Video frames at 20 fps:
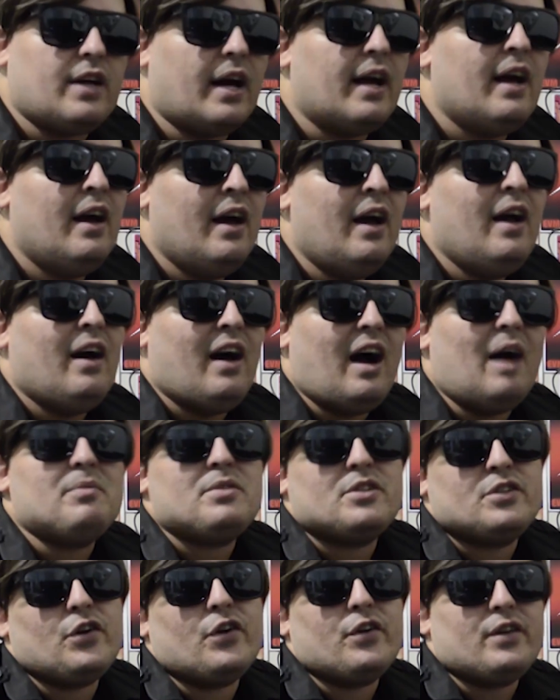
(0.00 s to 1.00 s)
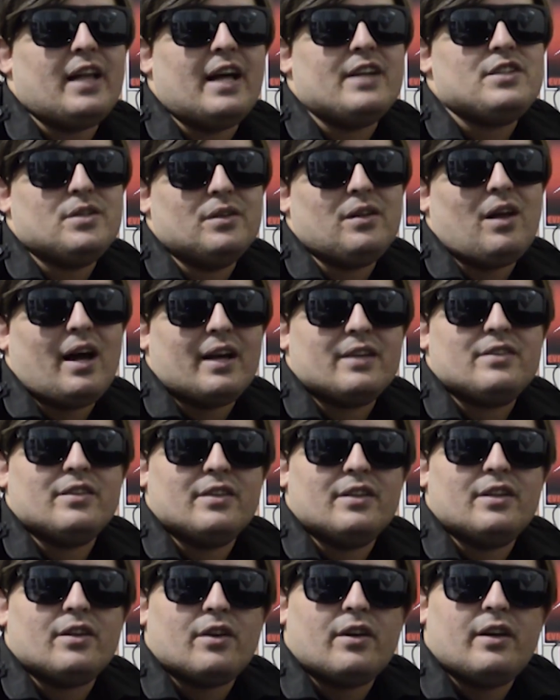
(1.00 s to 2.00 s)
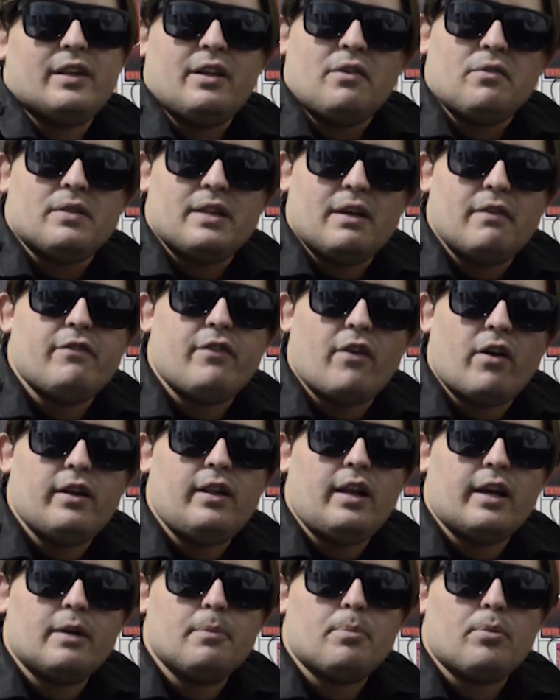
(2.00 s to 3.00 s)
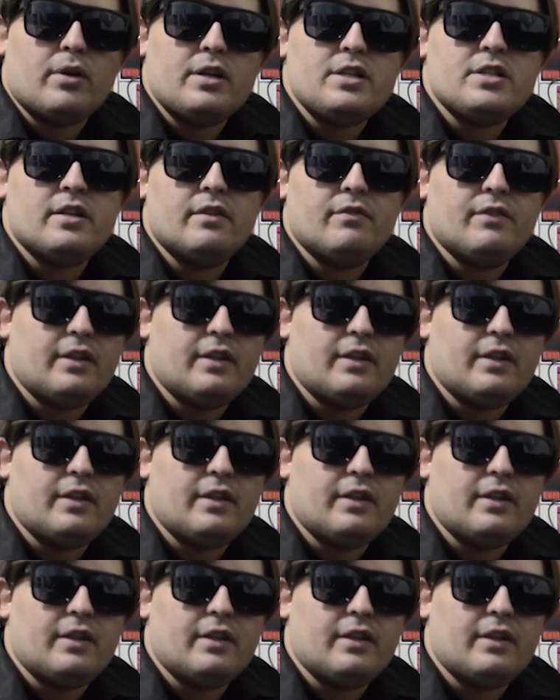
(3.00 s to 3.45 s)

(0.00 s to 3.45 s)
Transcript: like, "I'm so glad you liked it," you know, and they're very like appreciative.